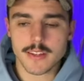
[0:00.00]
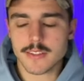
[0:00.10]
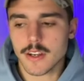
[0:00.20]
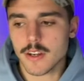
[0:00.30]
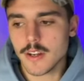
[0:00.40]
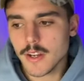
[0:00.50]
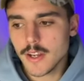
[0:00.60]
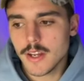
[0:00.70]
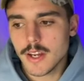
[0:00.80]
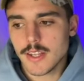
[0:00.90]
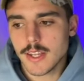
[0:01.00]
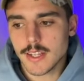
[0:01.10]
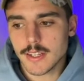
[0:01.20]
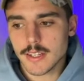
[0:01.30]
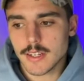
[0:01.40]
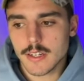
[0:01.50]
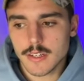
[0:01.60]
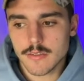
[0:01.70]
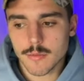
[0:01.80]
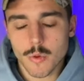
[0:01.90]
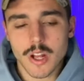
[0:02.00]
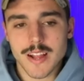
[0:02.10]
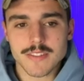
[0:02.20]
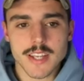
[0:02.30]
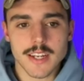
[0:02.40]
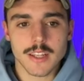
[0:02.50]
So I think from what I've seen,